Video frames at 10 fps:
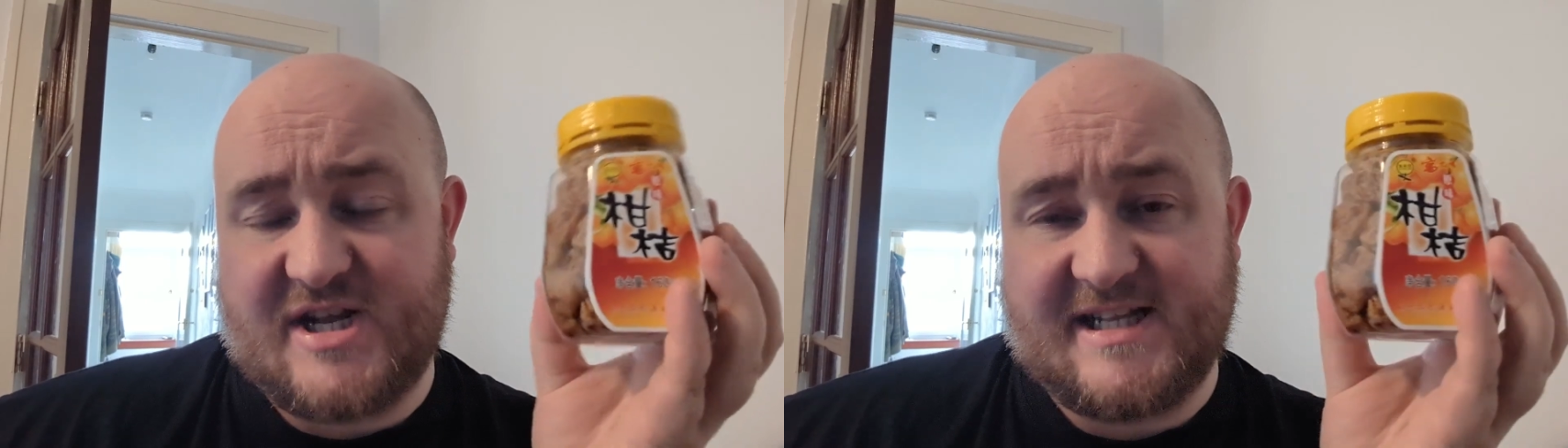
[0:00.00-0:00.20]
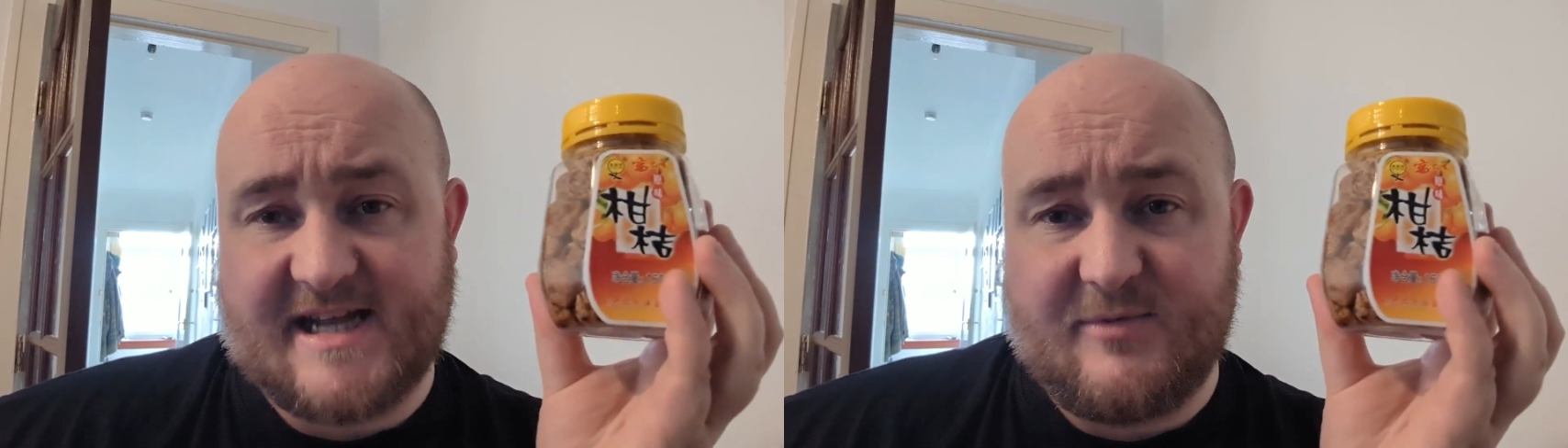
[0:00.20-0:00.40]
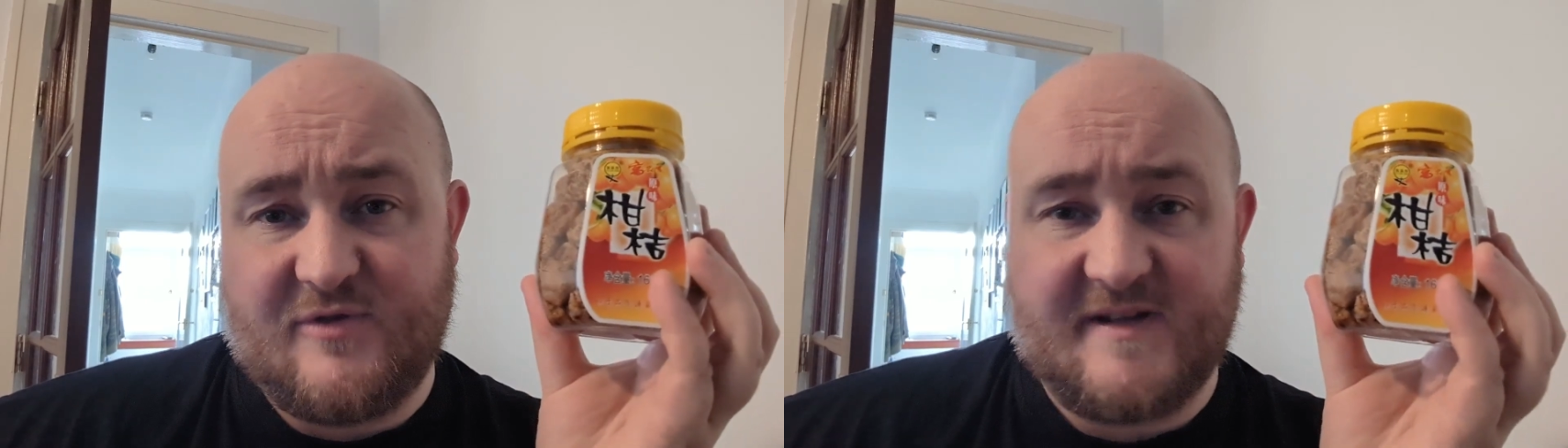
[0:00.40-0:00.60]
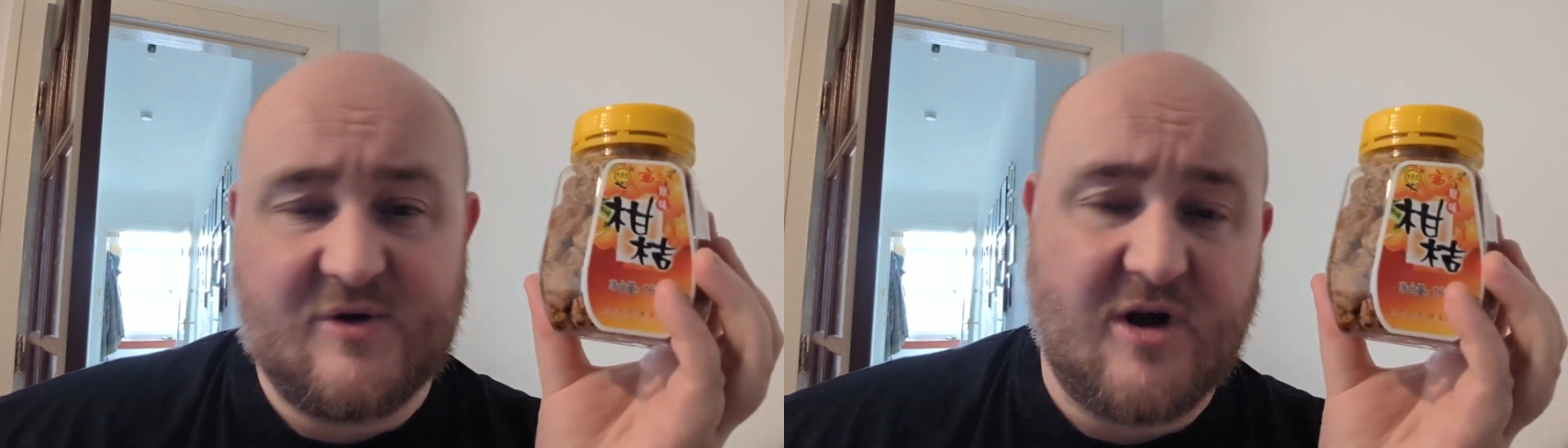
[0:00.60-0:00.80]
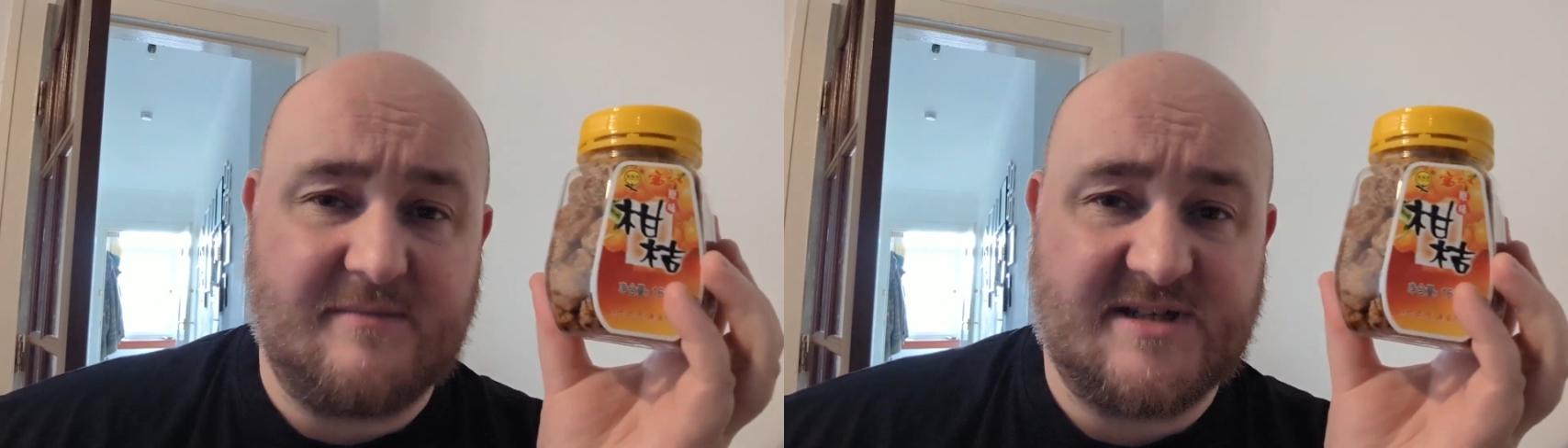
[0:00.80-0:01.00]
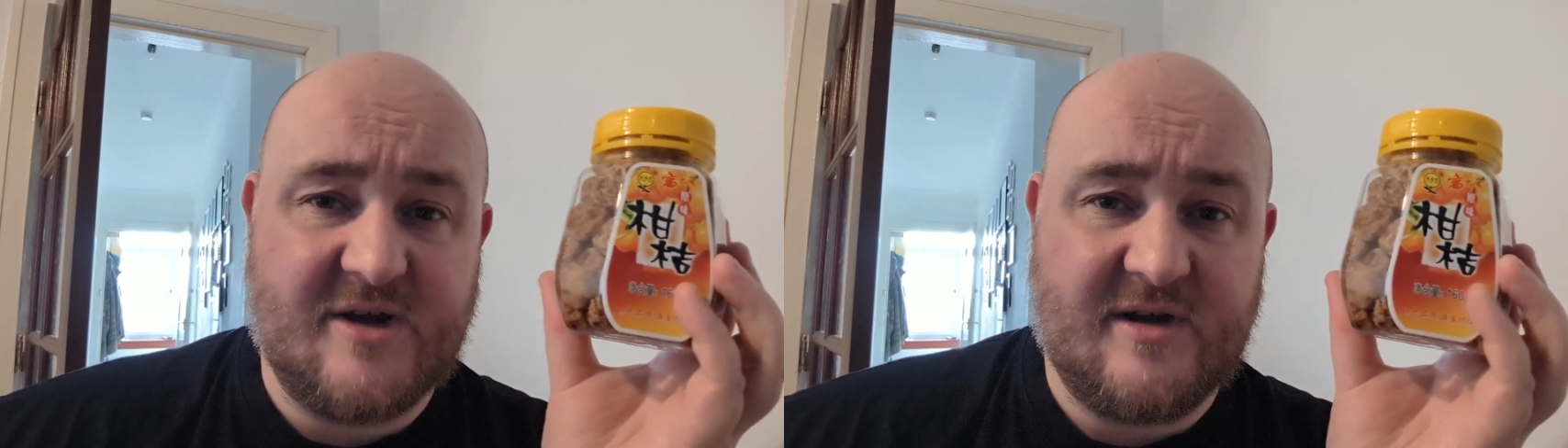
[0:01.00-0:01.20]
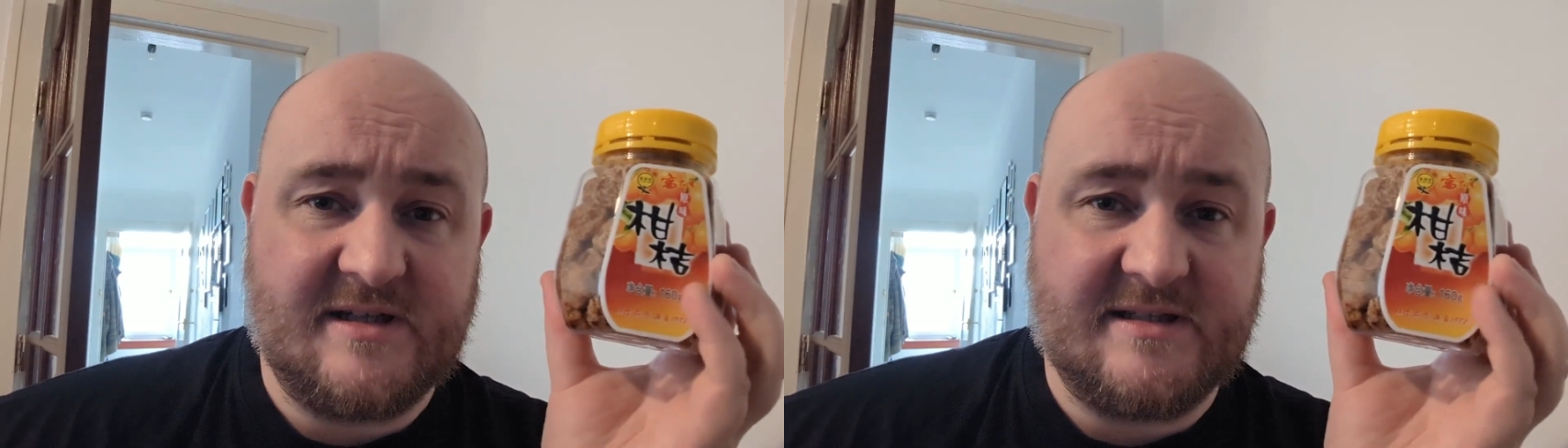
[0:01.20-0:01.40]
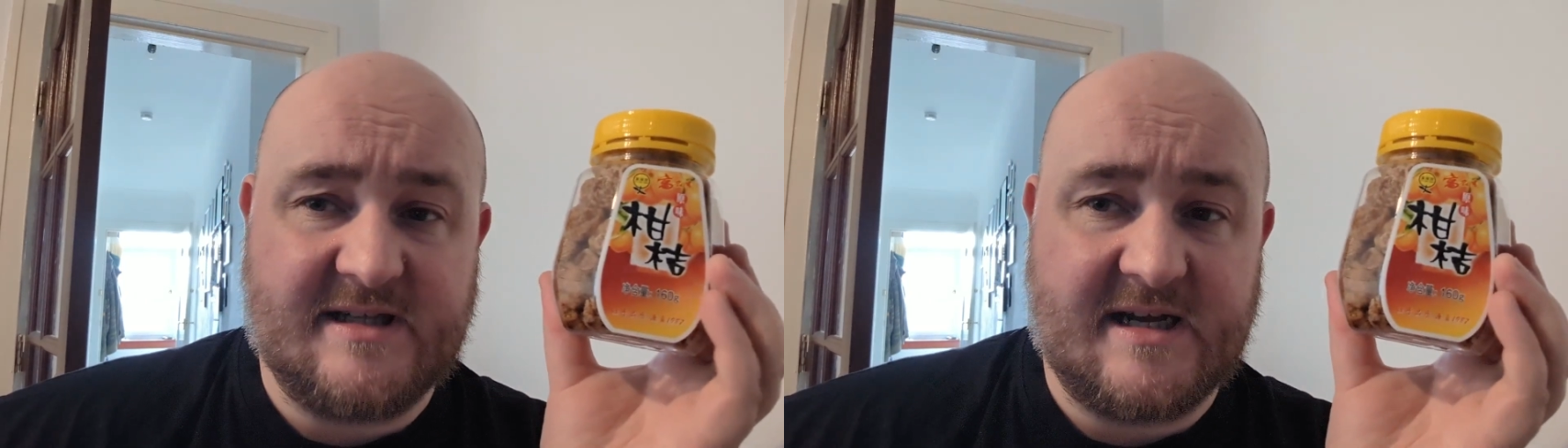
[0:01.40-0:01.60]
anytime a new video comes out,
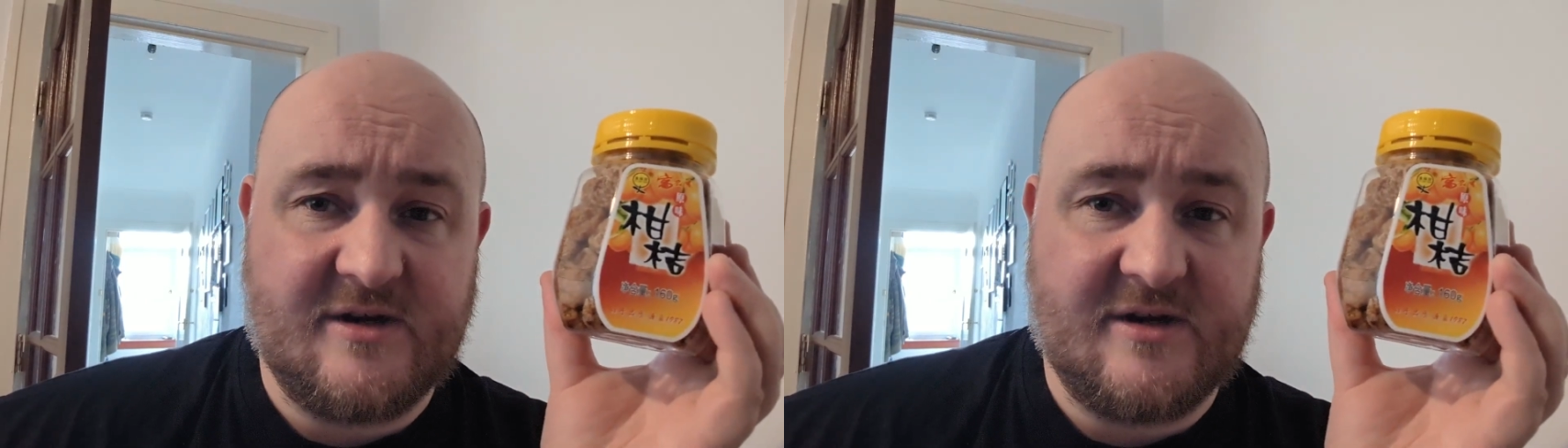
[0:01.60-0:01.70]
and